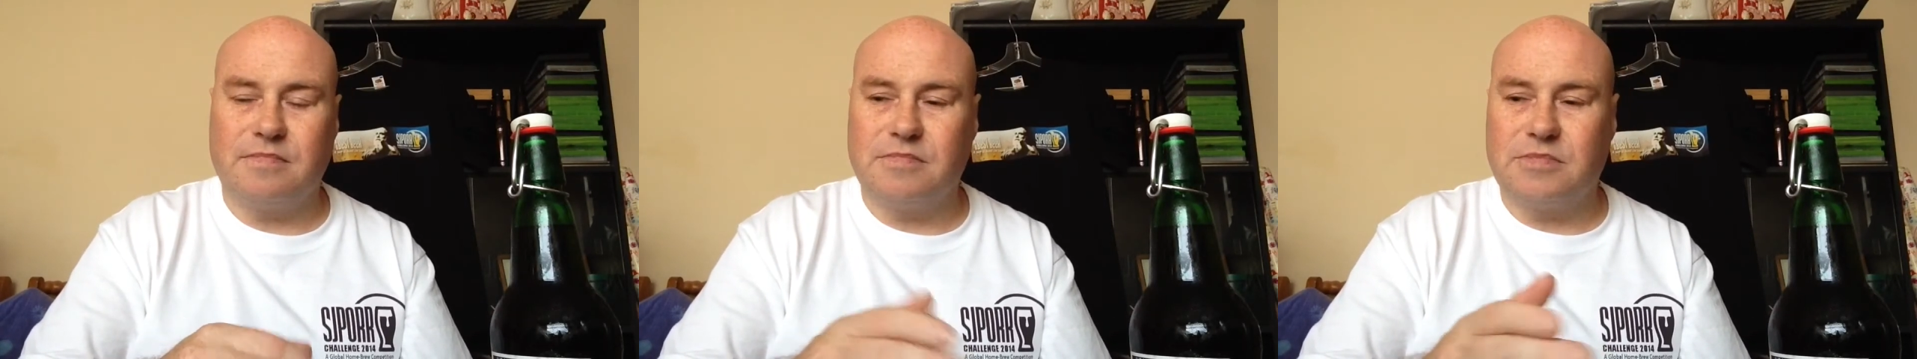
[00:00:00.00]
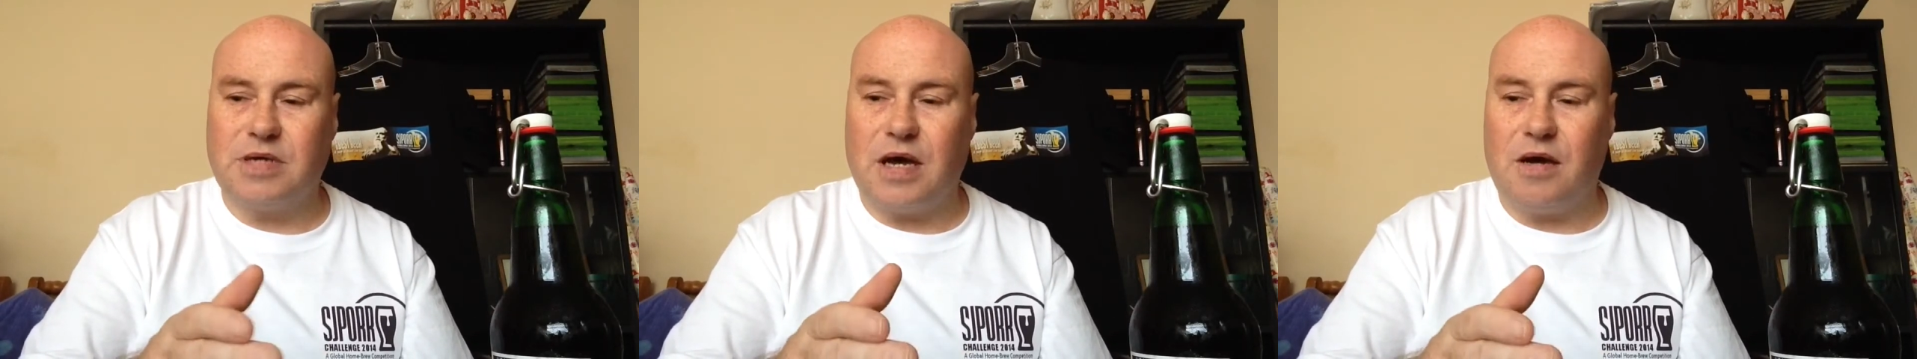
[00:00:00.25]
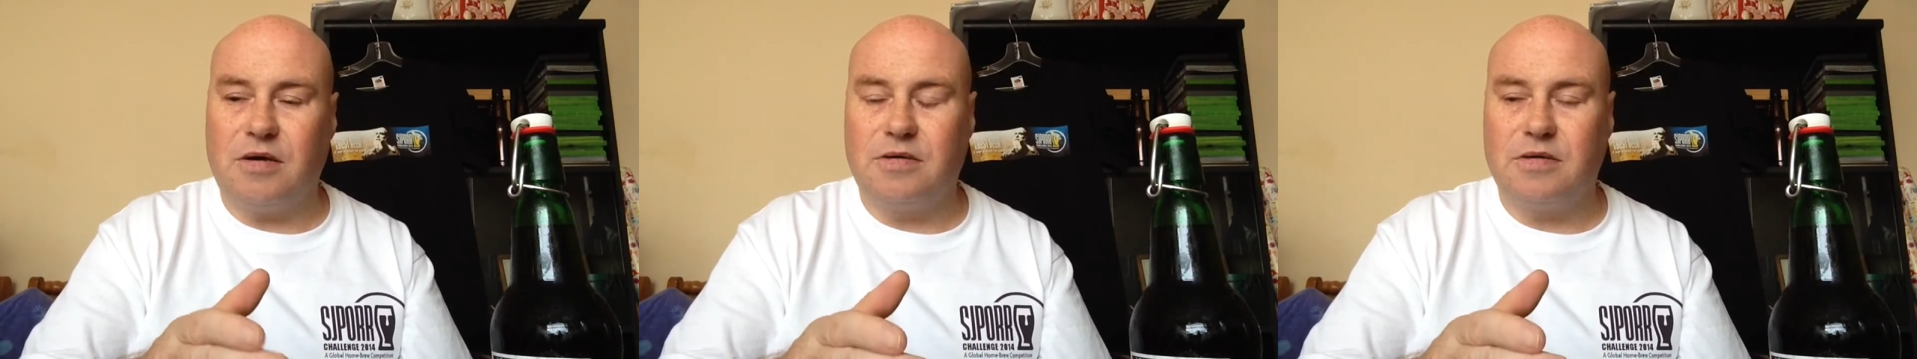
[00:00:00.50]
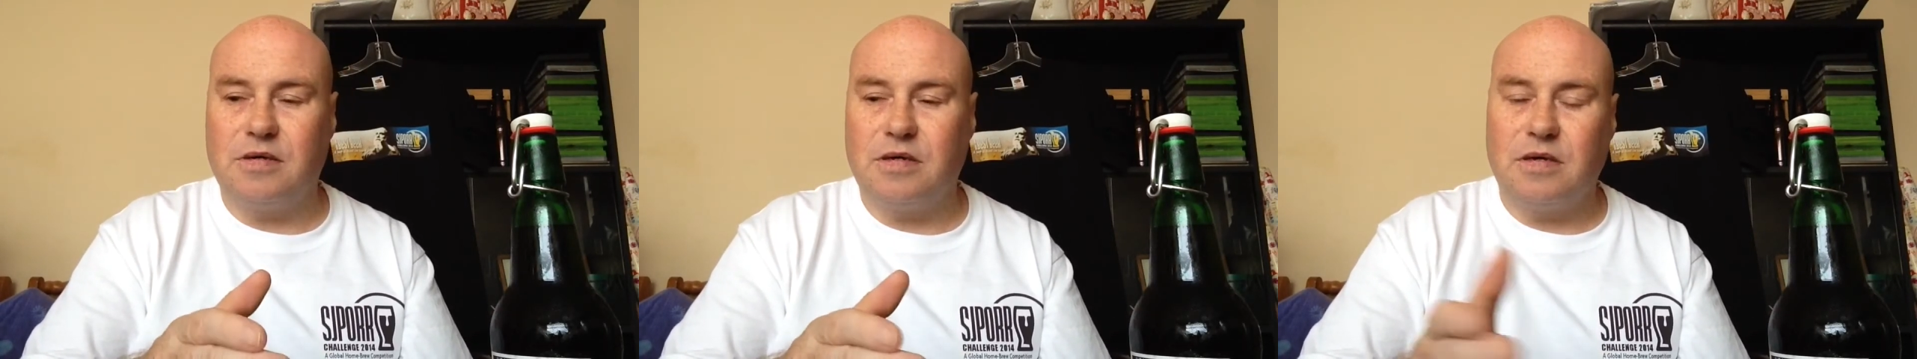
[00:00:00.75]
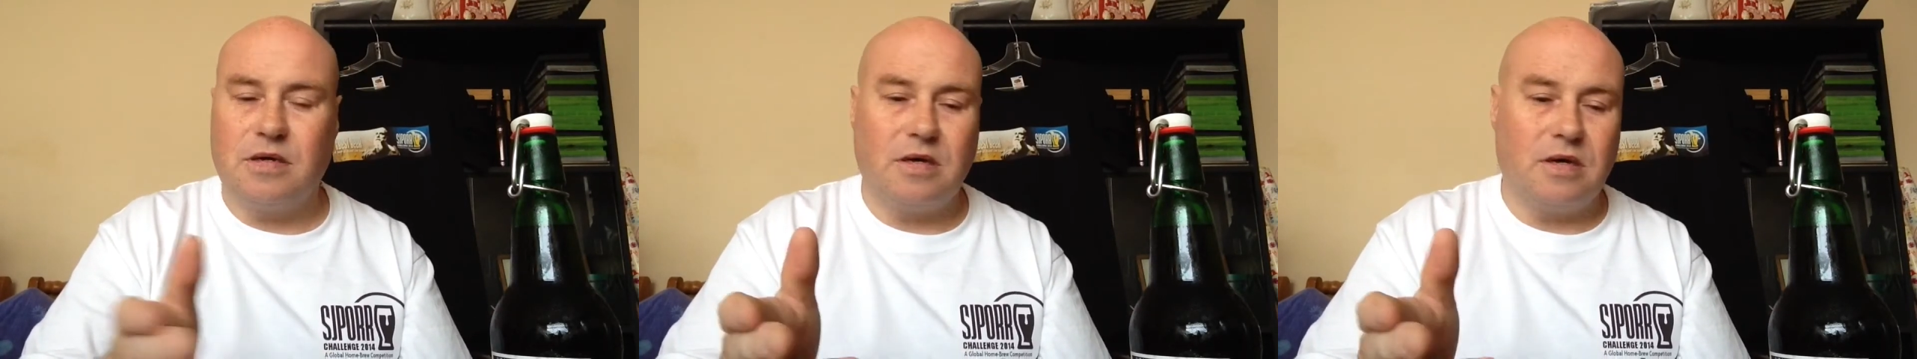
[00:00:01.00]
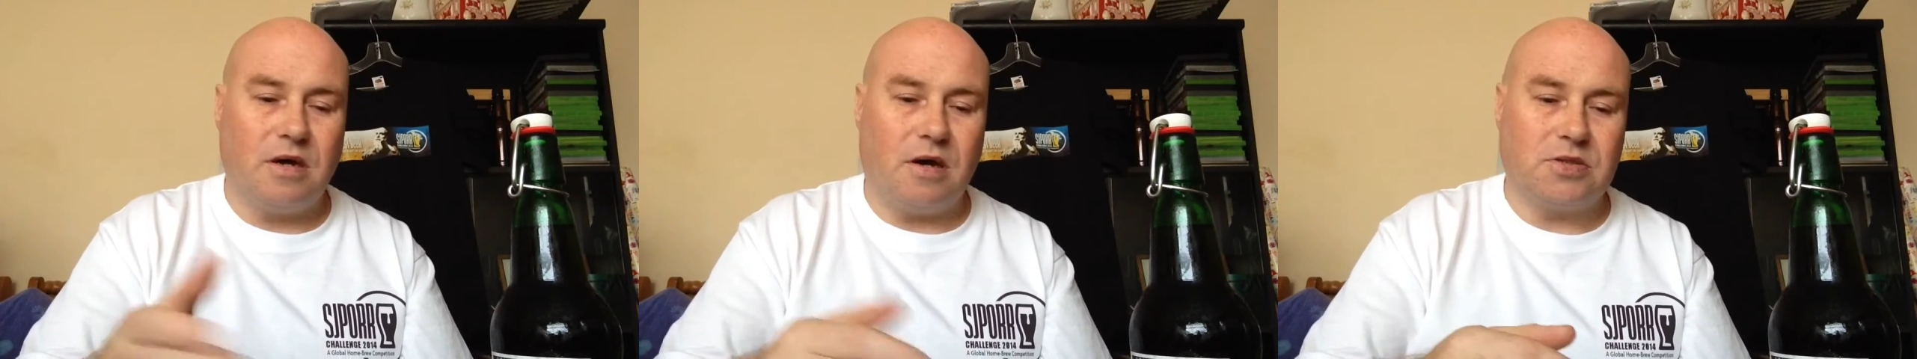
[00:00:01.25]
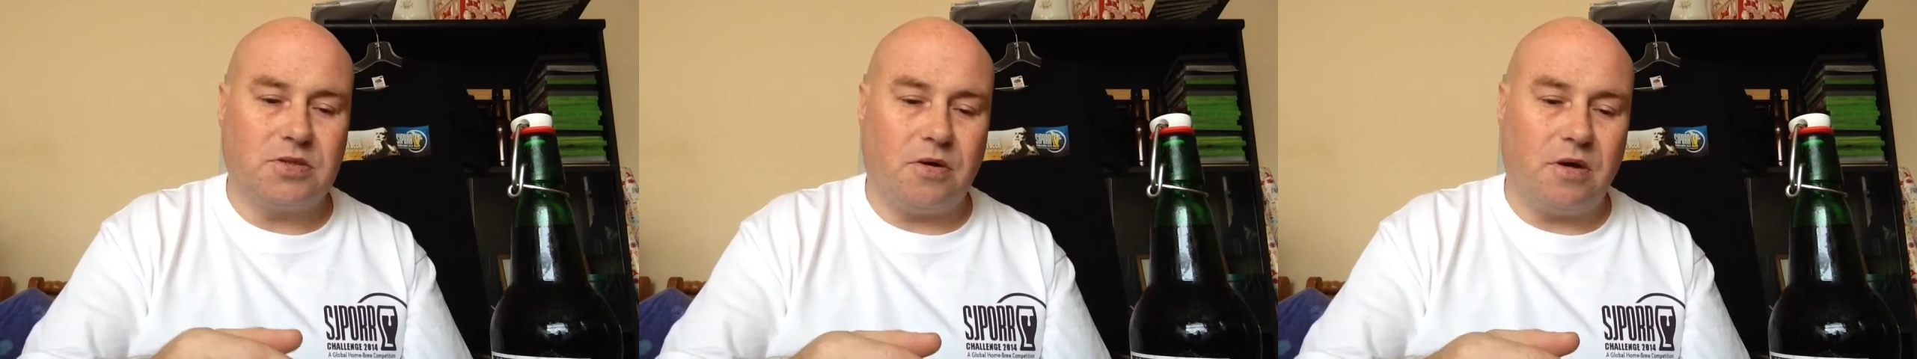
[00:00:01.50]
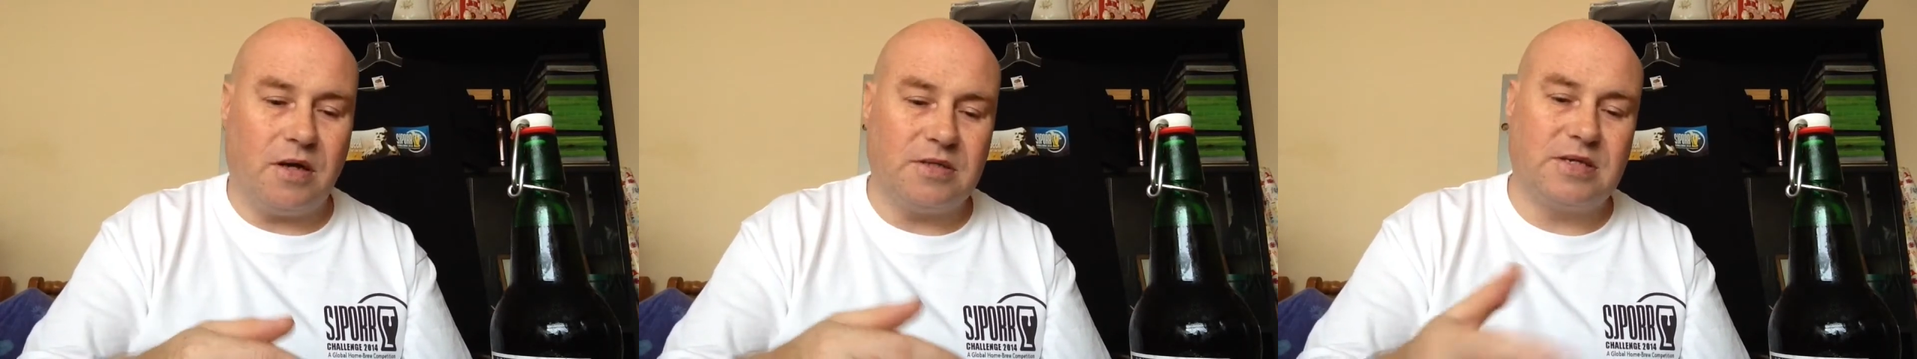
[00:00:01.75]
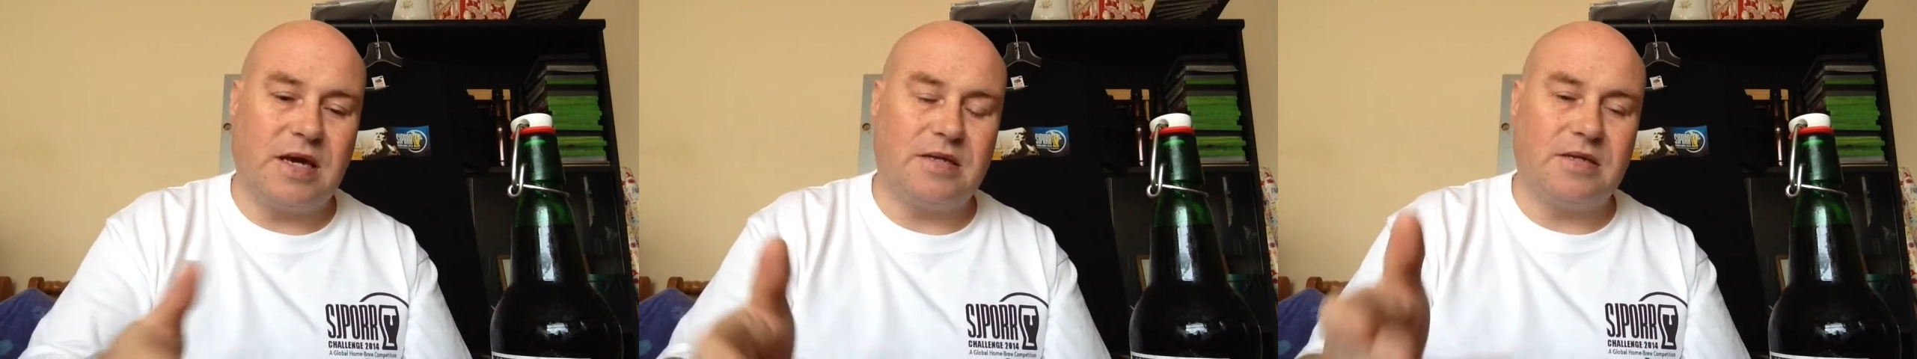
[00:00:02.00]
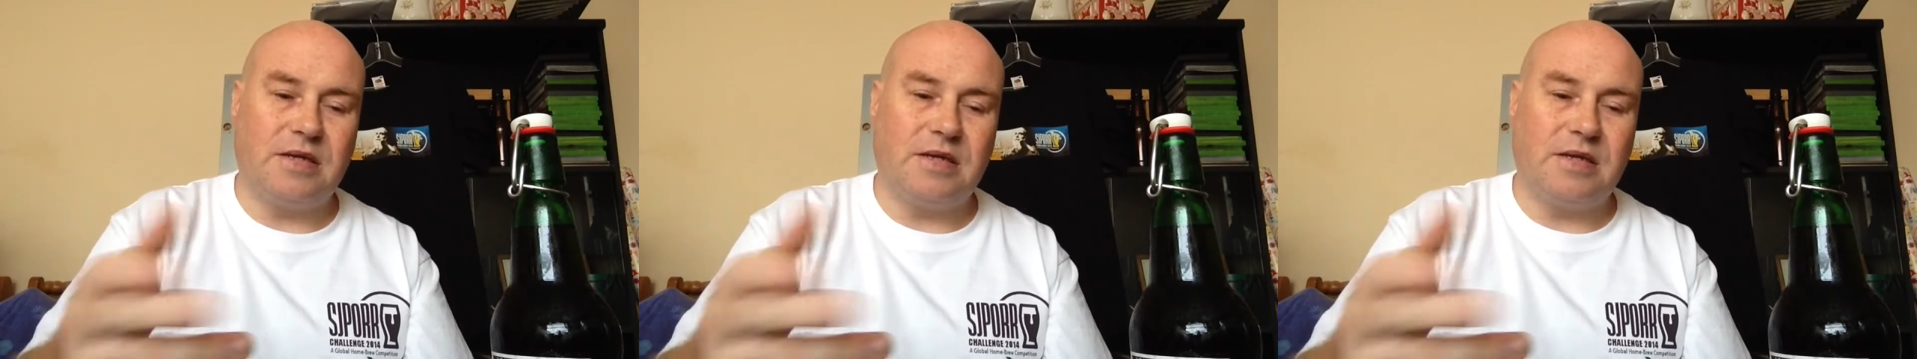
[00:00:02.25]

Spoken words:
so I sort of said,